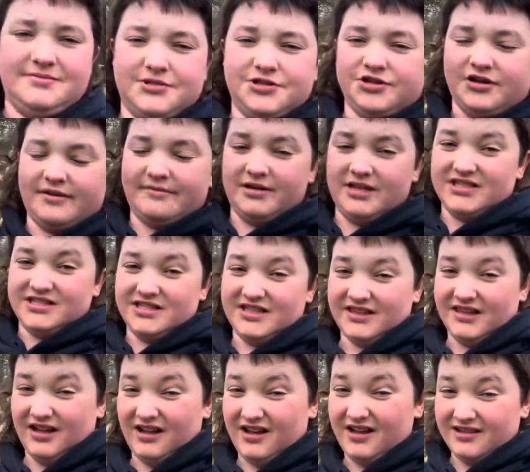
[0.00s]
trimmings of
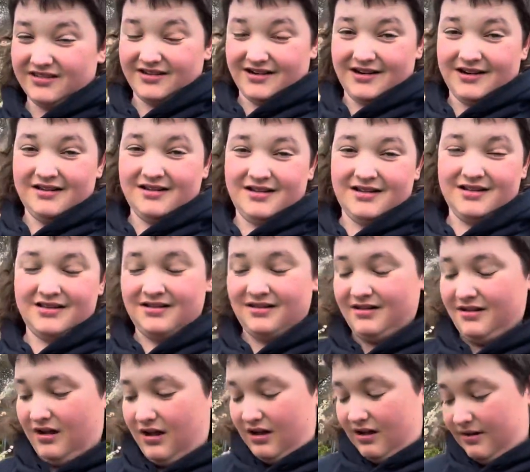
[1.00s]
the other
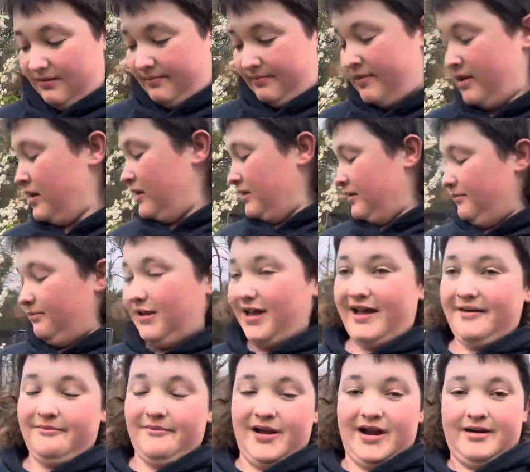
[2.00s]

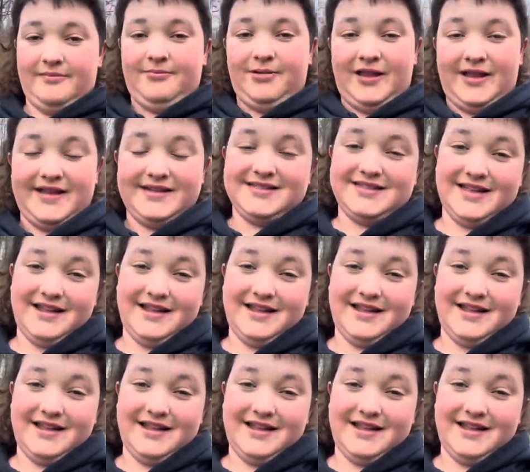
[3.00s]
blackberry plants